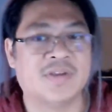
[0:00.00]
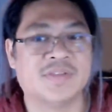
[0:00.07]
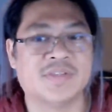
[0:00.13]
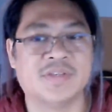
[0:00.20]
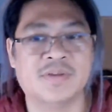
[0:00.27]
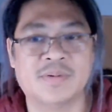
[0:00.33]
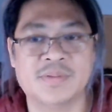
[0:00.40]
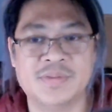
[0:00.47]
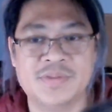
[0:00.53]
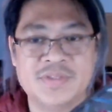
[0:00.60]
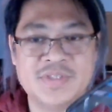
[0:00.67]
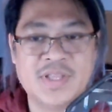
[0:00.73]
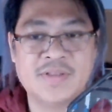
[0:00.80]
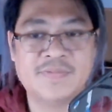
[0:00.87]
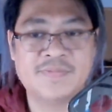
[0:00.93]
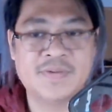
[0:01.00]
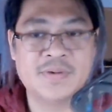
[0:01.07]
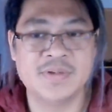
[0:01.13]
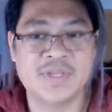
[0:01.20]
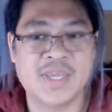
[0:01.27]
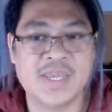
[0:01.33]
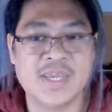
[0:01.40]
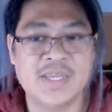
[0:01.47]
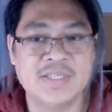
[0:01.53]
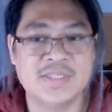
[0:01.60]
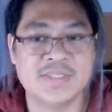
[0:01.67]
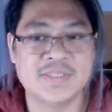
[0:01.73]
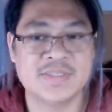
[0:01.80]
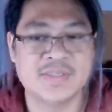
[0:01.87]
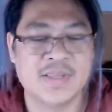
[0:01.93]
old cell phone
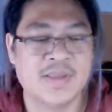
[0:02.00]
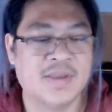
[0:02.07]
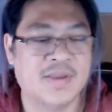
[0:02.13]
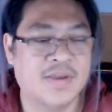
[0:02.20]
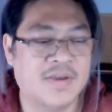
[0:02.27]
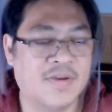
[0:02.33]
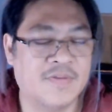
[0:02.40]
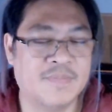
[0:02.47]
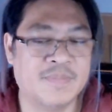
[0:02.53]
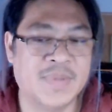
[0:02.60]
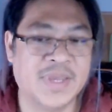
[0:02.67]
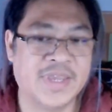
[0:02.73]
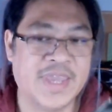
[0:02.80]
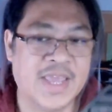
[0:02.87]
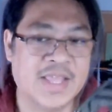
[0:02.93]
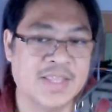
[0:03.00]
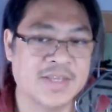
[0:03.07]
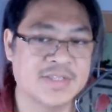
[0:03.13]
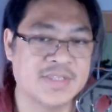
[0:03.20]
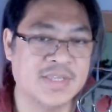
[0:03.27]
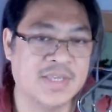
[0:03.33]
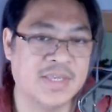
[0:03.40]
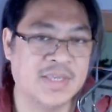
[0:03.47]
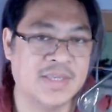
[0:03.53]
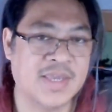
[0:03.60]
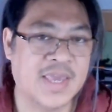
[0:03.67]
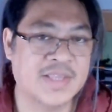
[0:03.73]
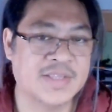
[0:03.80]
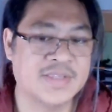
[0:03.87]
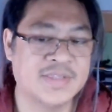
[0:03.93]
case of my Galaxy
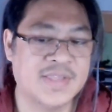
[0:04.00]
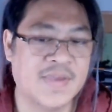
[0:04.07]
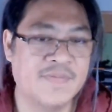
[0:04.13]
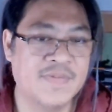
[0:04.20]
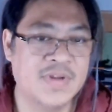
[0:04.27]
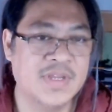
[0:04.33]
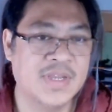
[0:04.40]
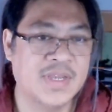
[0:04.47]
S7.